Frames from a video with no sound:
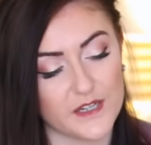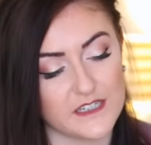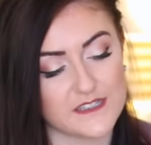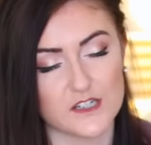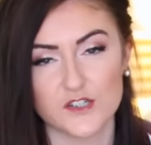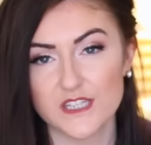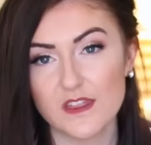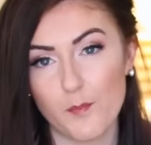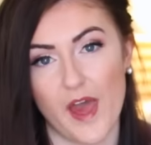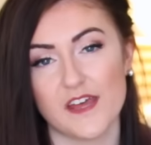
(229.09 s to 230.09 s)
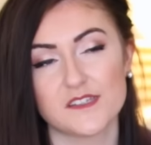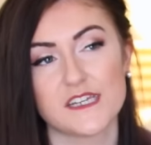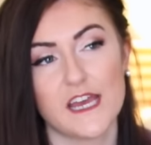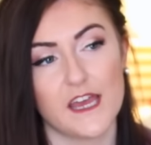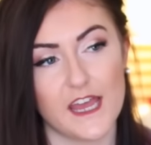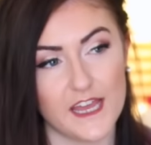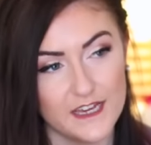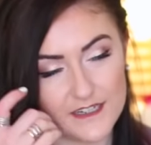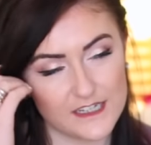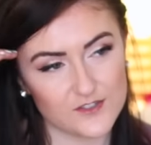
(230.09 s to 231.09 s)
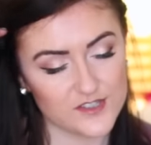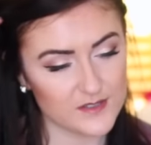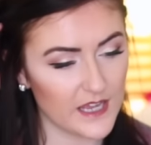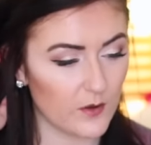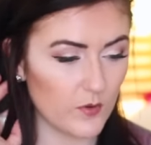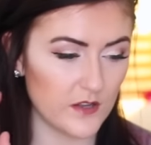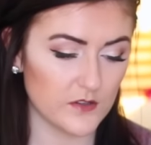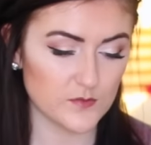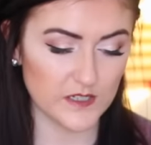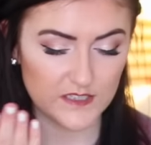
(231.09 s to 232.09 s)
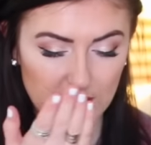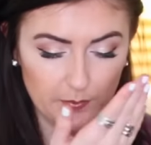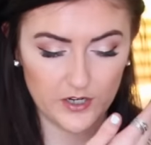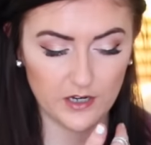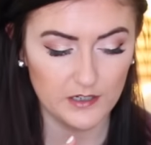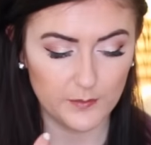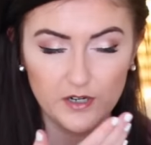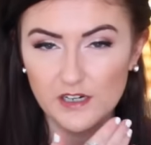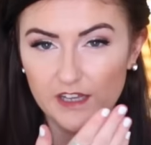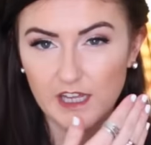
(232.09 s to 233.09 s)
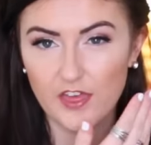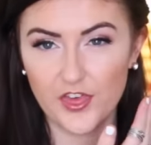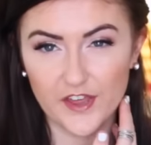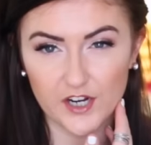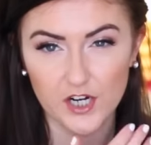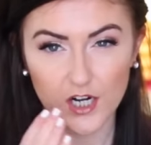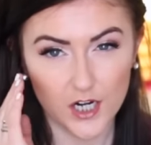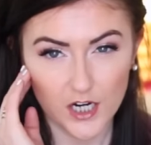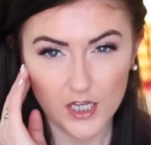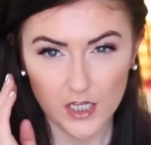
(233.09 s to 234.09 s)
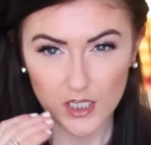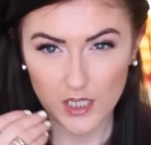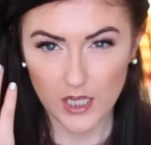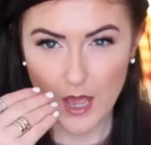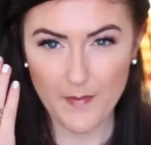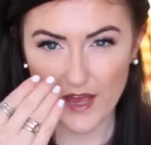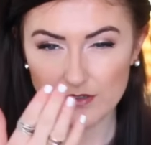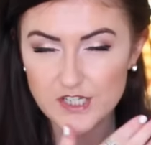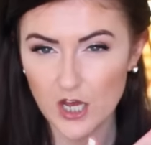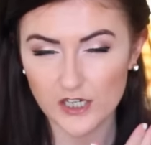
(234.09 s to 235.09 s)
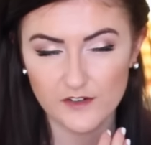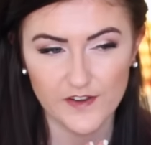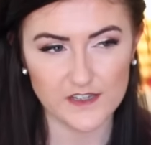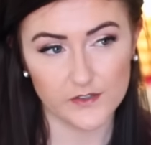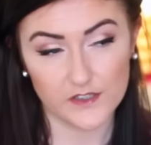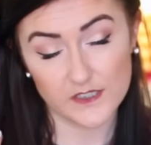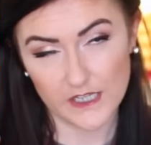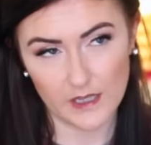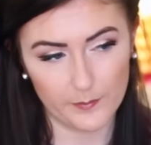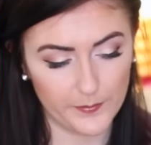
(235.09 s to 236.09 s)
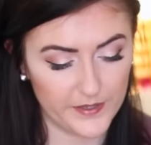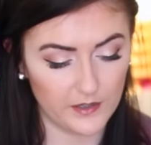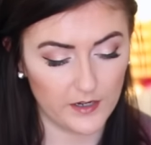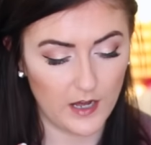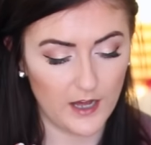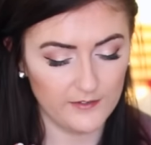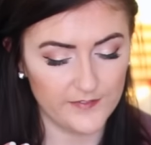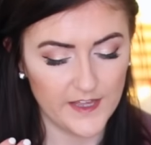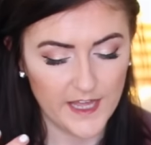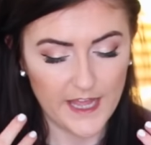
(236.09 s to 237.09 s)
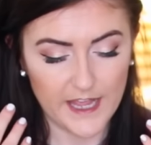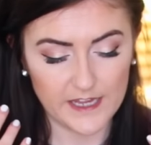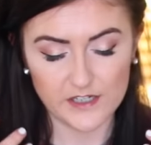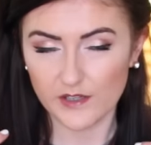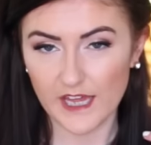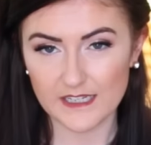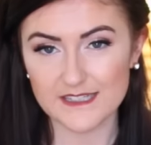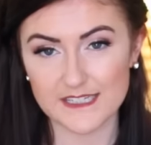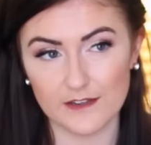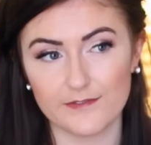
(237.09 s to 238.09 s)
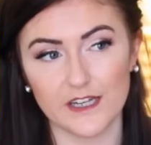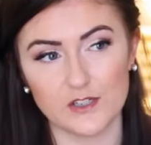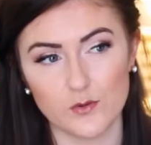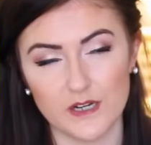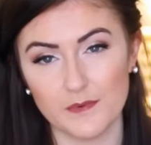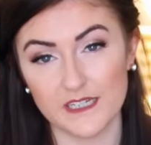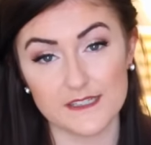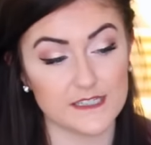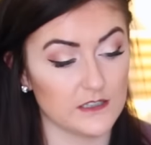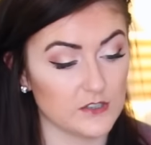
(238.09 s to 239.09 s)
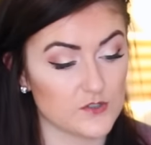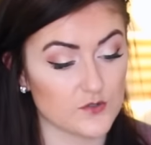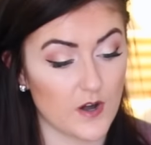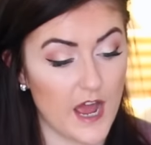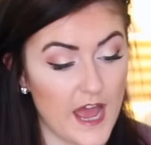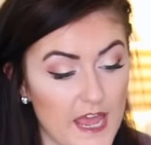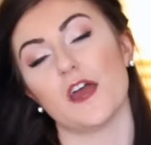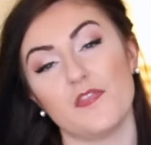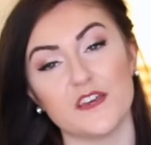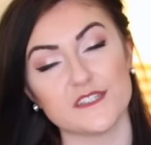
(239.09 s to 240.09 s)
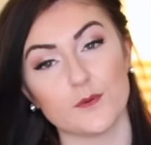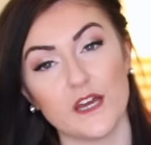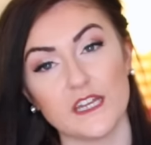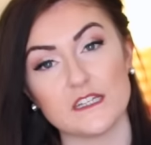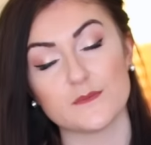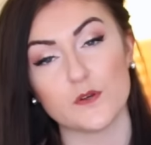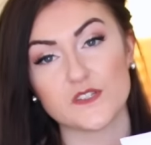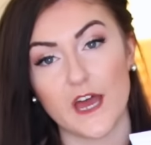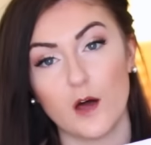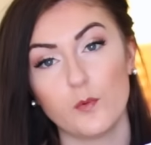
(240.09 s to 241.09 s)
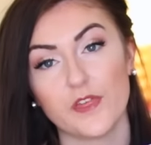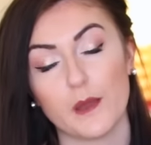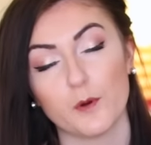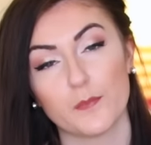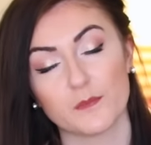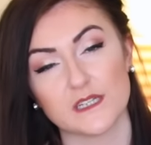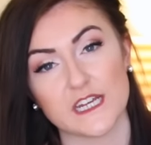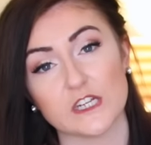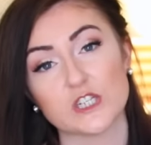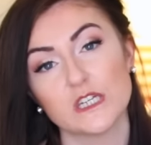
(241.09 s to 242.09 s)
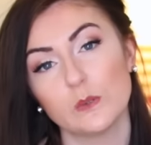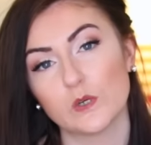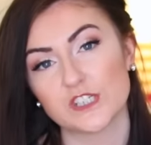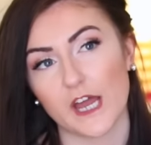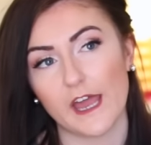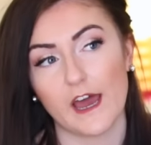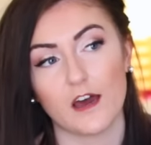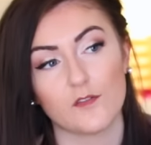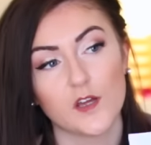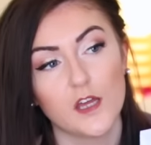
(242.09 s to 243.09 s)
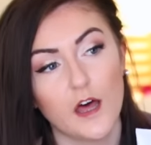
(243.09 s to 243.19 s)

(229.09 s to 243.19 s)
but it's seriously the best, and it's just like one of those ones that you put on, you put on like a thicker amount on your face or else you can't peel it off, and you let it sit for like 20 minutes till it's dry. And this one is supposed to help with hyperpigmentation, which I have